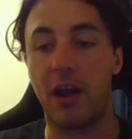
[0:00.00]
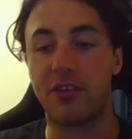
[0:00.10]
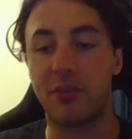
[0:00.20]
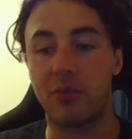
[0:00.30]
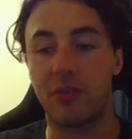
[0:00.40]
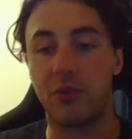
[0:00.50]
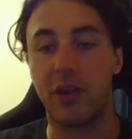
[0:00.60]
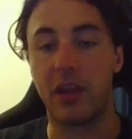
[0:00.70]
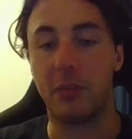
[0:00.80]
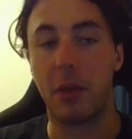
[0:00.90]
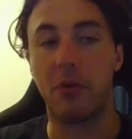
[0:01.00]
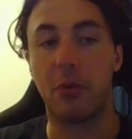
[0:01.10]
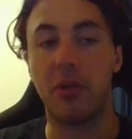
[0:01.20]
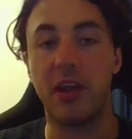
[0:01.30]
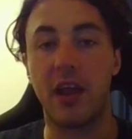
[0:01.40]
actually wasn't looking at the map
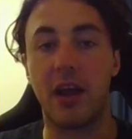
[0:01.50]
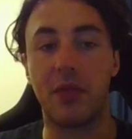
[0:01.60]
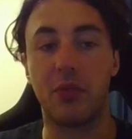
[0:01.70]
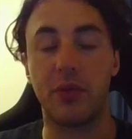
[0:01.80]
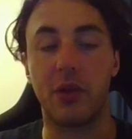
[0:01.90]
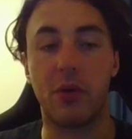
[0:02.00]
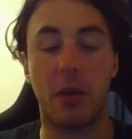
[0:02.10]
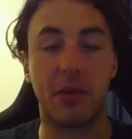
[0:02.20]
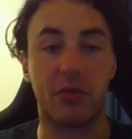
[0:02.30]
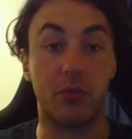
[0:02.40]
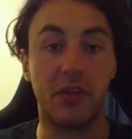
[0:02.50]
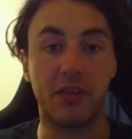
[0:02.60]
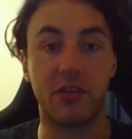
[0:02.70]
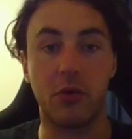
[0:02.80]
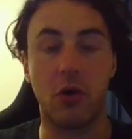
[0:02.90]
properly, and I thought they were coming through
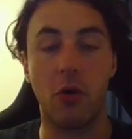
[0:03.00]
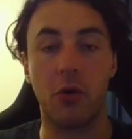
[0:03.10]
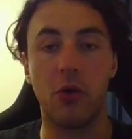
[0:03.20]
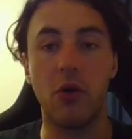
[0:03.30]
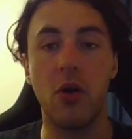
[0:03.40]
this little corridor.